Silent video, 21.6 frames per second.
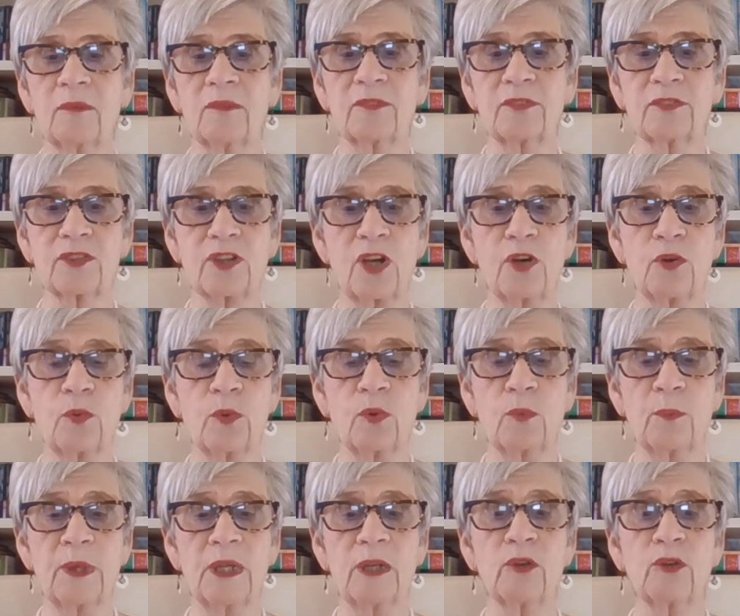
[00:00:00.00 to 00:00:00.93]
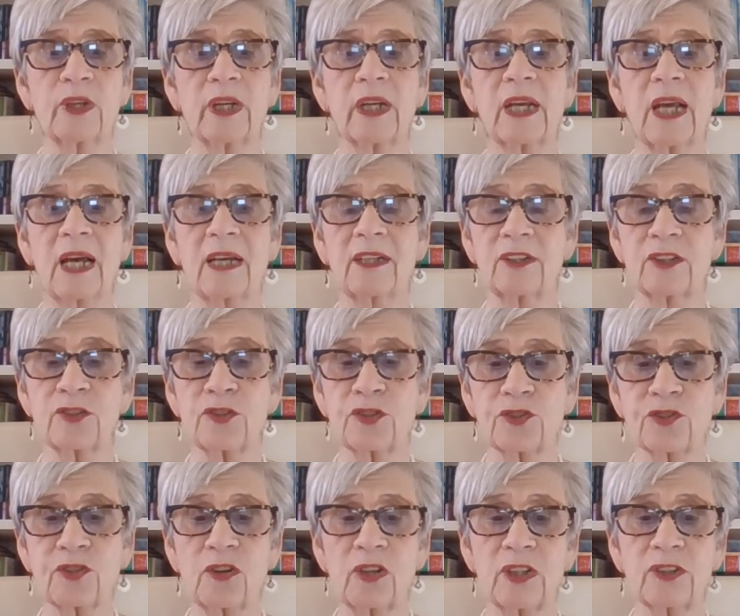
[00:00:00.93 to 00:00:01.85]
So we'll be looking at an
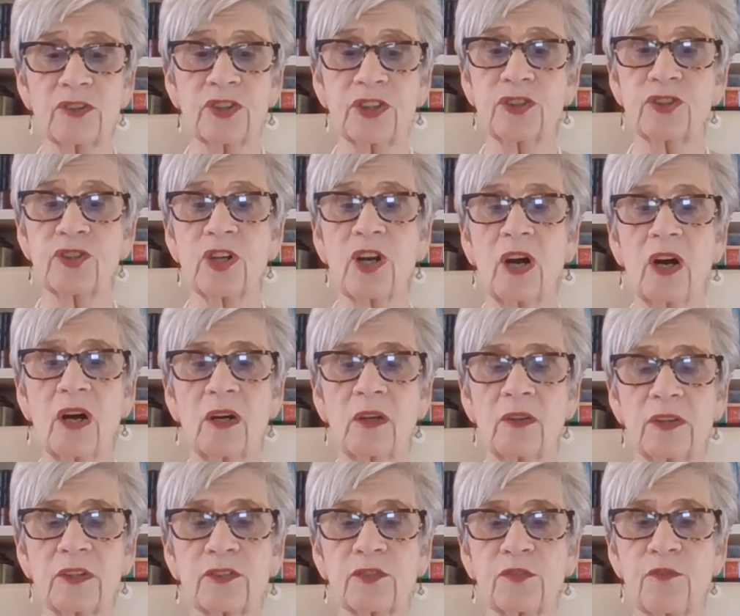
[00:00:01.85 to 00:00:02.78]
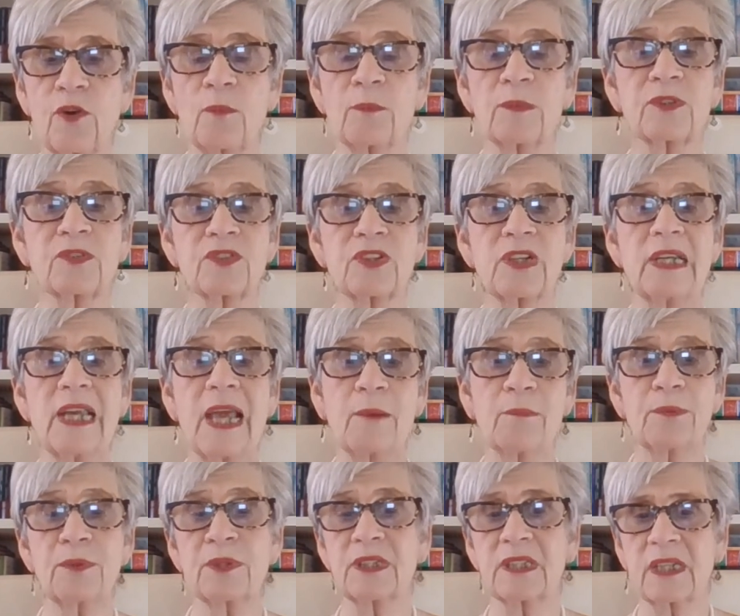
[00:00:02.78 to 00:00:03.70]
astrology chart that's from a
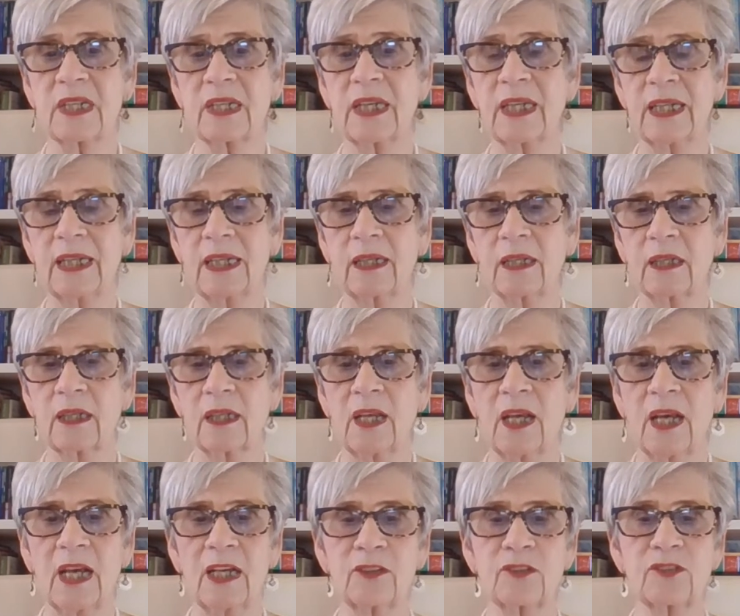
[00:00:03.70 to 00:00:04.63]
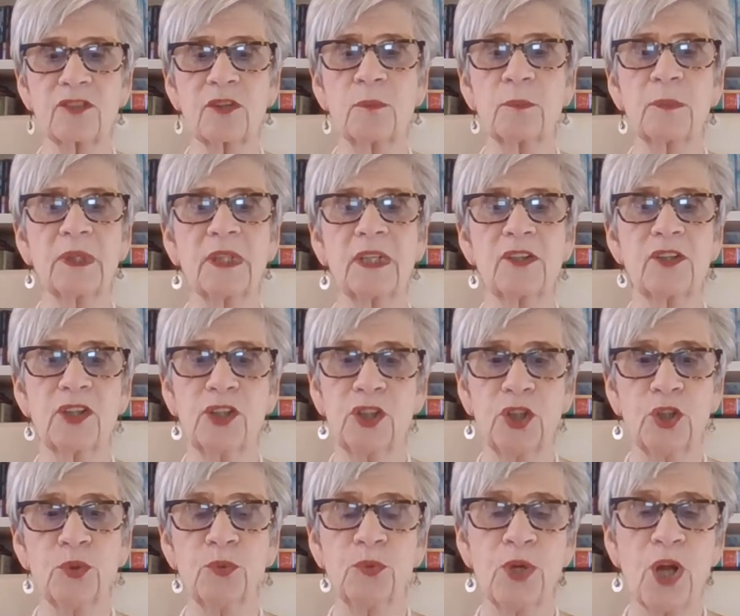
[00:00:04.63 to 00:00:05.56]
celebrity and somebody that
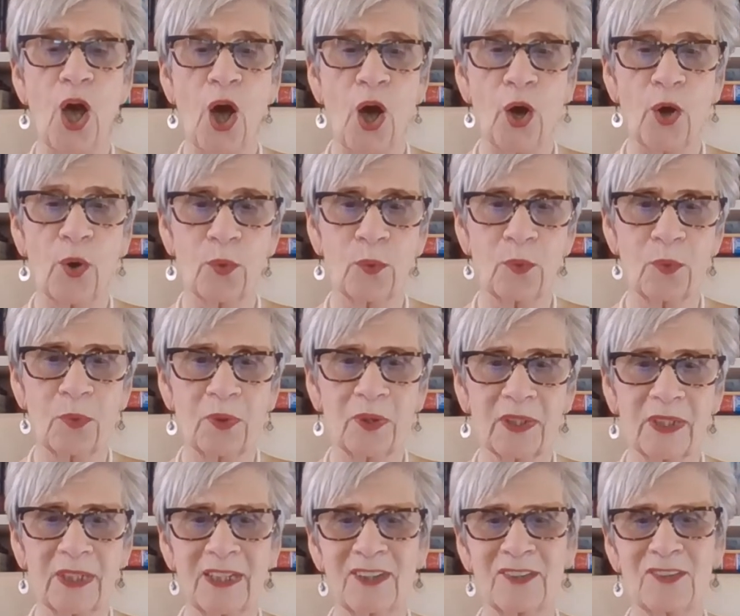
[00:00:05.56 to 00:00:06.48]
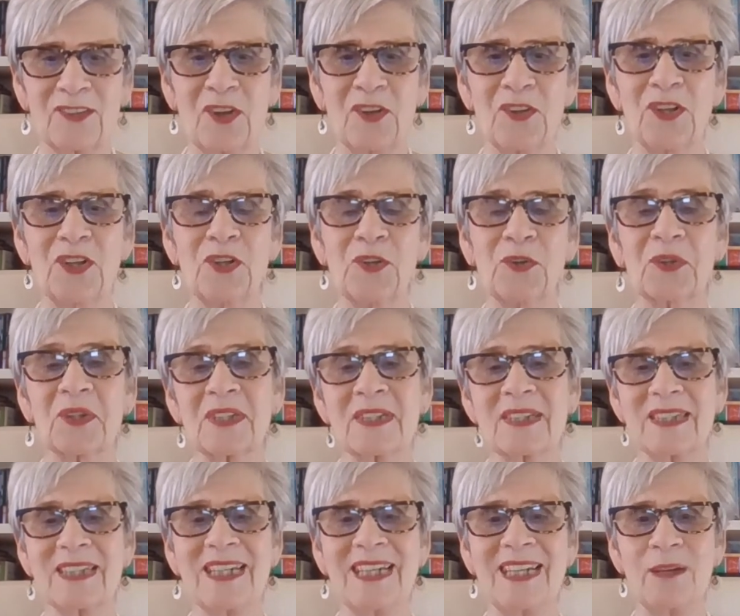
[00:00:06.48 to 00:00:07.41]
you know, so that you can
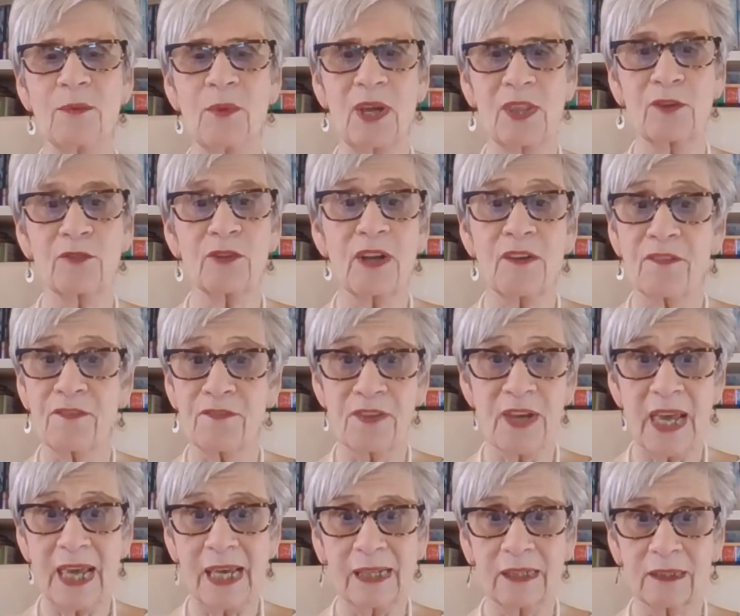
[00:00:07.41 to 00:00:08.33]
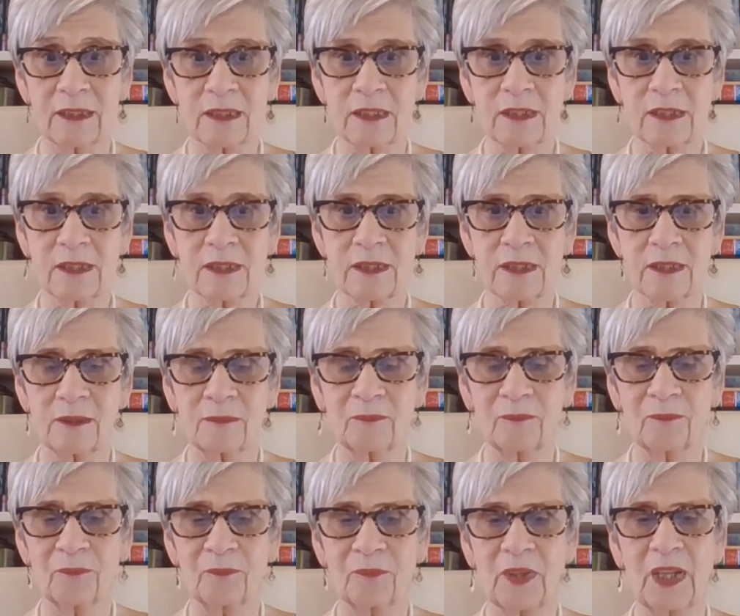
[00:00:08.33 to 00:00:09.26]
see whether it fits.
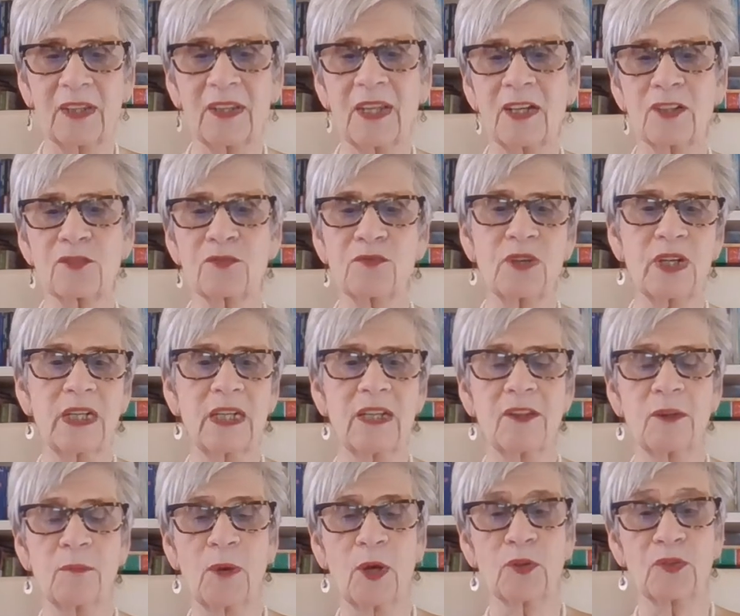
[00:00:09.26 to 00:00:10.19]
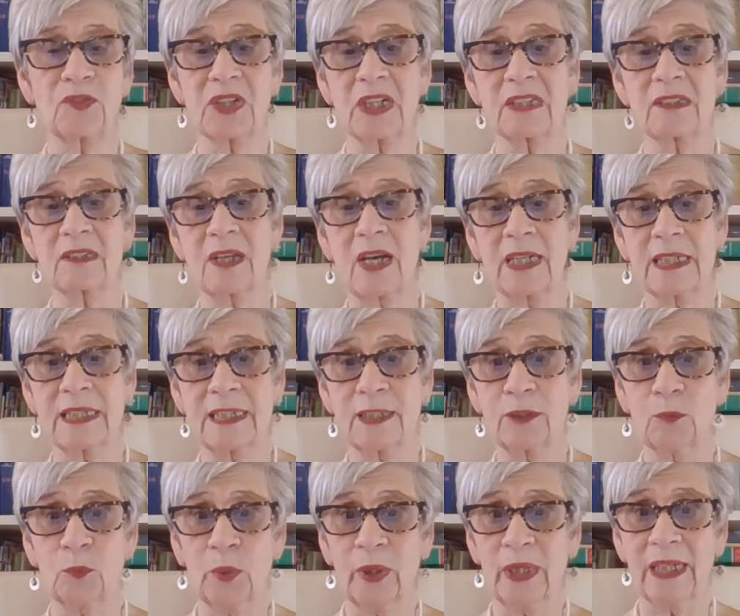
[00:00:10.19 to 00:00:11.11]
And that's really the most
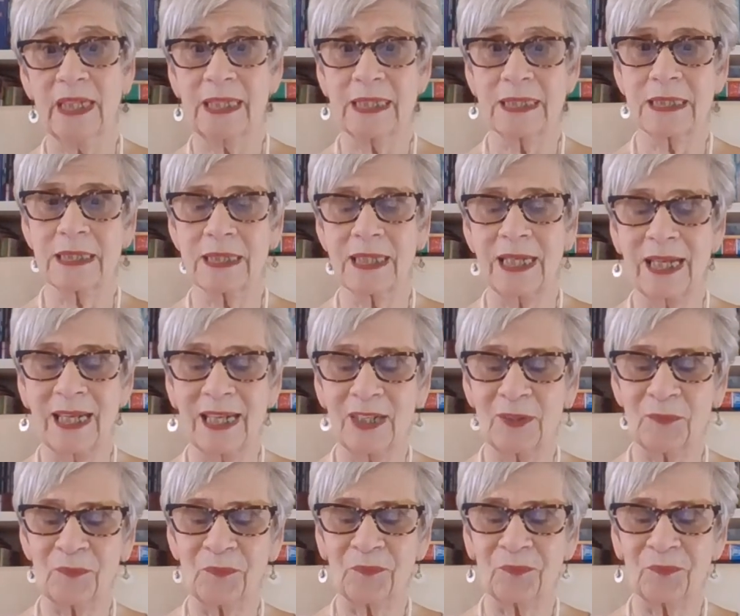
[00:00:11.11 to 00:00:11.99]
exciting week, isn't it?